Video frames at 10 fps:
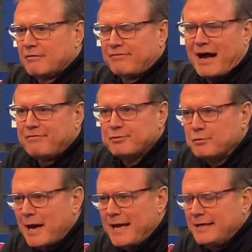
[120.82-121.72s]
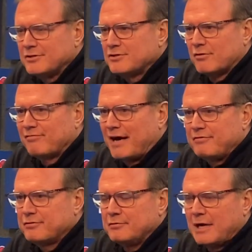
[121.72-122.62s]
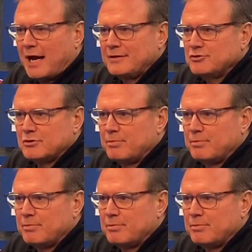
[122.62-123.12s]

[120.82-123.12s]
five through eight or five through nine to the